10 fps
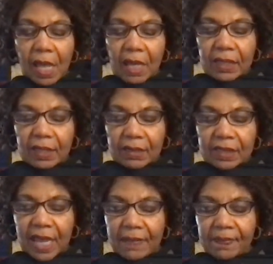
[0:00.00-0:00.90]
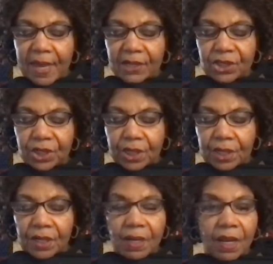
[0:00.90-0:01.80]
A little tape
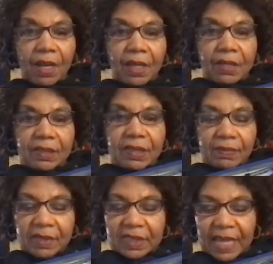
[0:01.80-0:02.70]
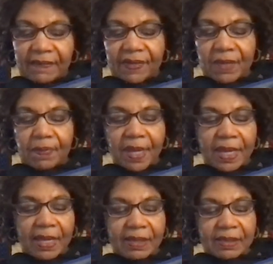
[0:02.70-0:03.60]
measure, some safety
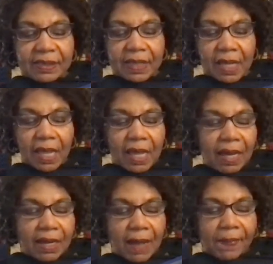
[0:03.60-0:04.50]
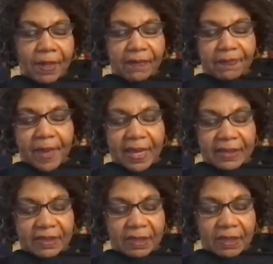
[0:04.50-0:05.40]
pins, a couple of
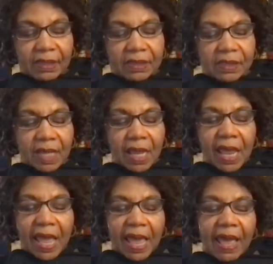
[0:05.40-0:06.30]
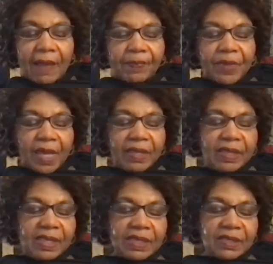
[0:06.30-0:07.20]
pencils, and
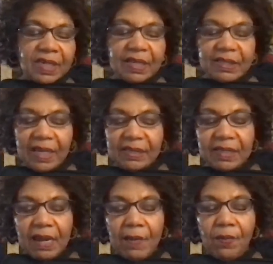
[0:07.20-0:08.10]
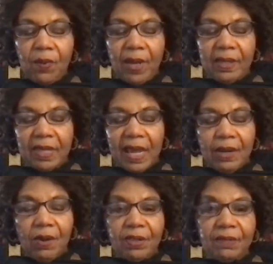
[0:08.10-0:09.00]
this kit does come with, I
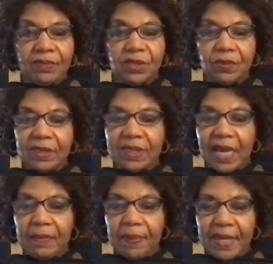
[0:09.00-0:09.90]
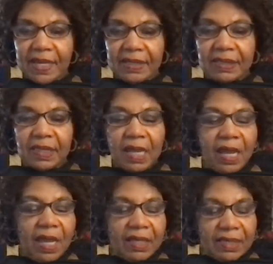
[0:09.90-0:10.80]
call them suicide pins,
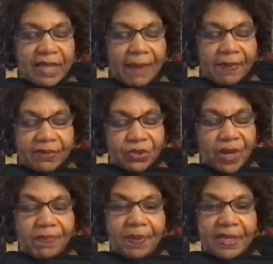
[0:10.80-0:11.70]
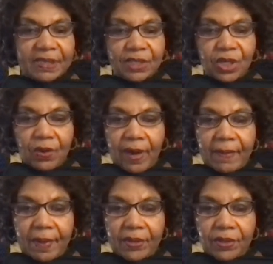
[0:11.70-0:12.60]
the type of straight pins that your
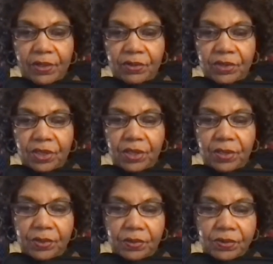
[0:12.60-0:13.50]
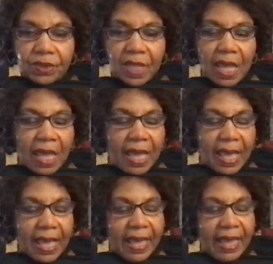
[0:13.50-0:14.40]
grandmother used to use,
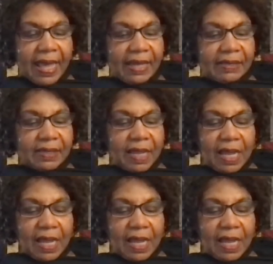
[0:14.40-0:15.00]
and